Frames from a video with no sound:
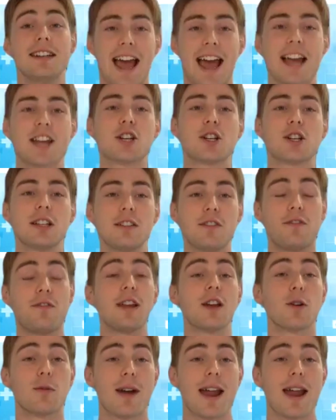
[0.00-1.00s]
actually
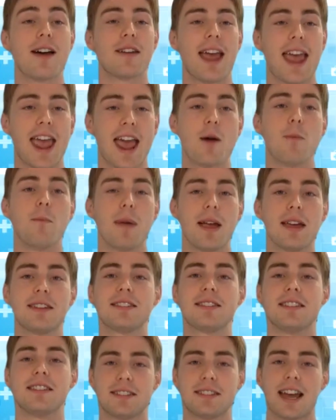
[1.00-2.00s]
figure out how
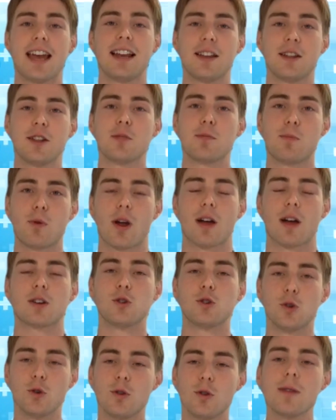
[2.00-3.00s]
best to tailor the
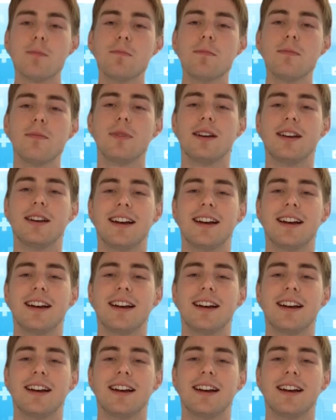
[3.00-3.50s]
product to them.